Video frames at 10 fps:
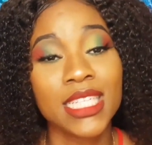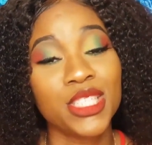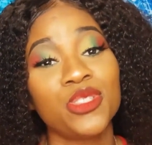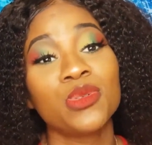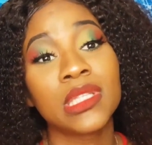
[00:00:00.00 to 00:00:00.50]

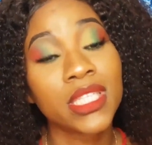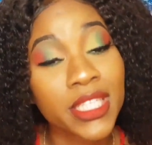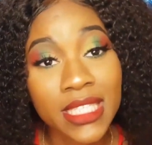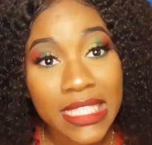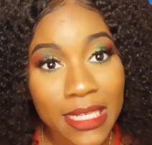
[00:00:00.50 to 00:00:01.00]
Did you
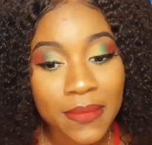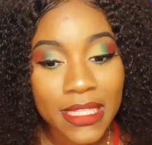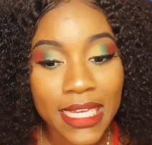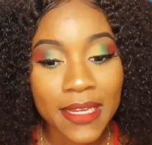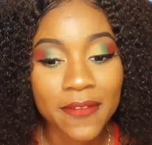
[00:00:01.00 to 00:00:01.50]
learn
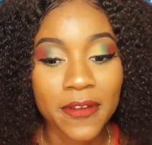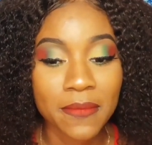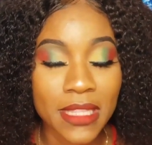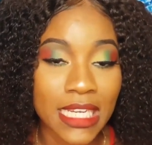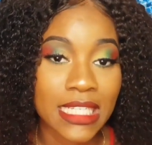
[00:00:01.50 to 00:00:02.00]
something
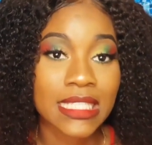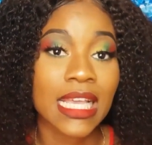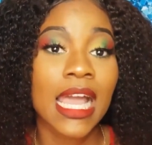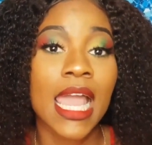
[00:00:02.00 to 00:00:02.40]
from this?